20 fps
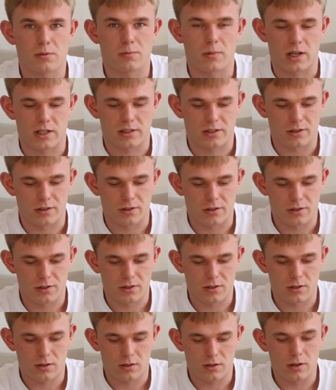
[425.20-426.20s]

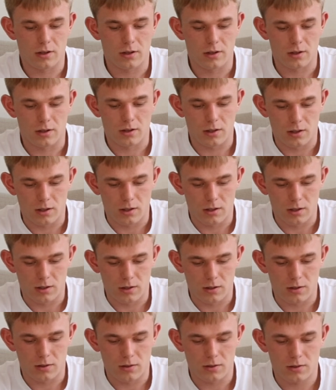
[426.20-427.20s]
parsers,
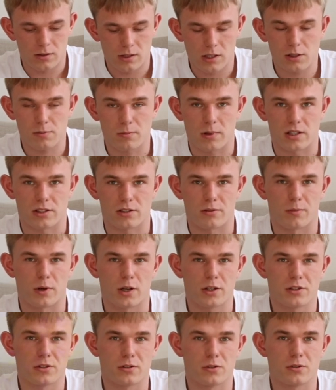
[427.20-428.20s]
text parser
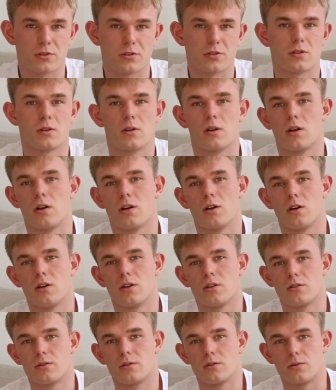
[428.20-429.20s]
modules
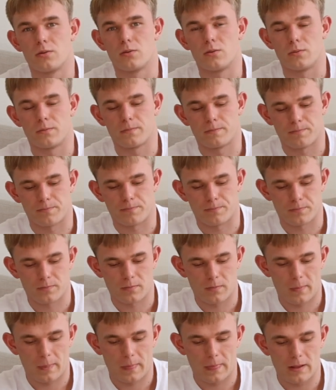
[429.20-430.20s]
to
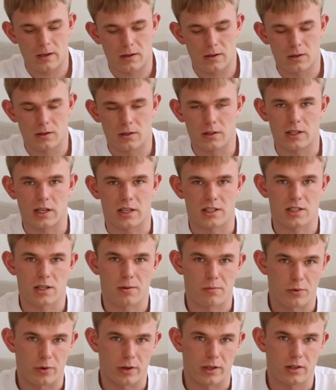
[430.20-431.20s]

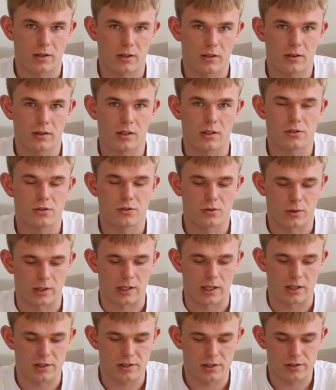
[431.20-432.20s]
separate these two
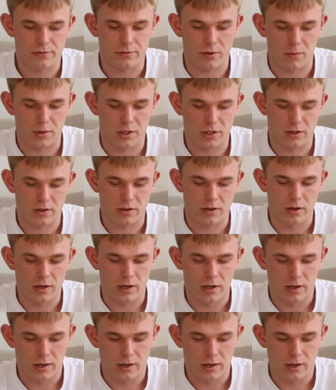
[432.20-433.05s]
analyses from each other.